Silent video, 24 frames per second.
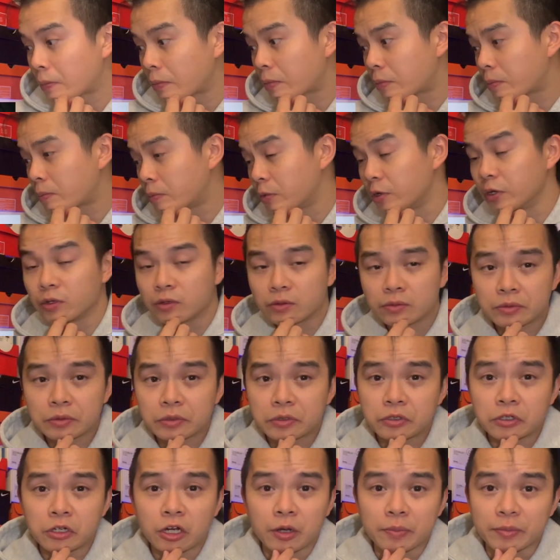But
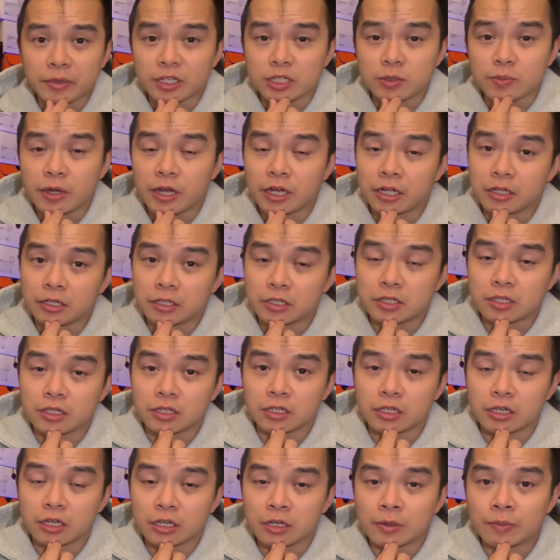can't be as bad as the
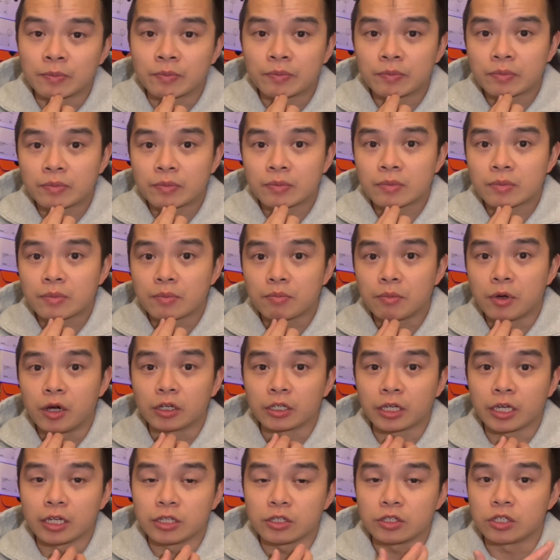MK8
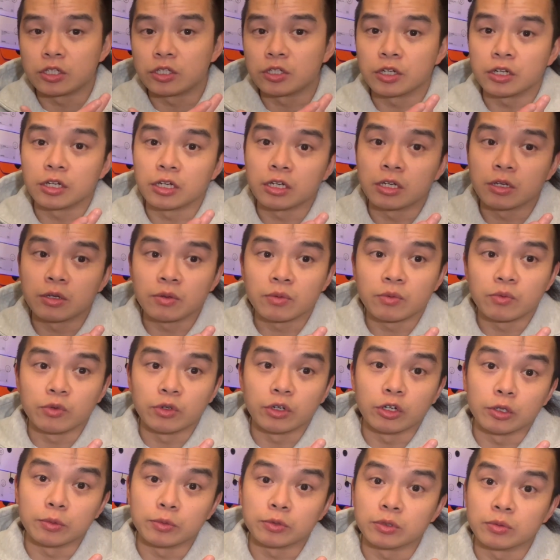GTI
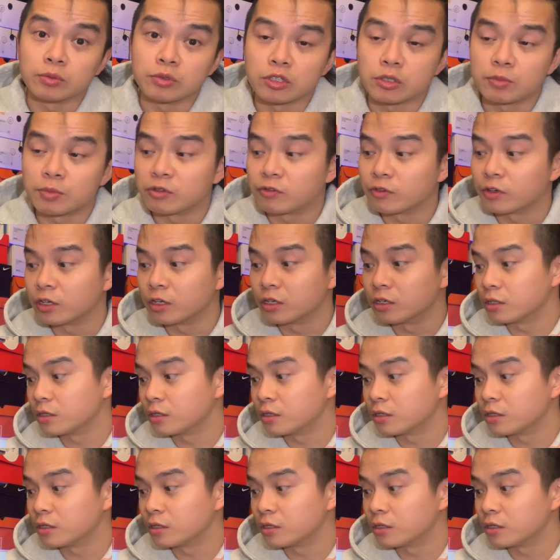wheel options, to be fair.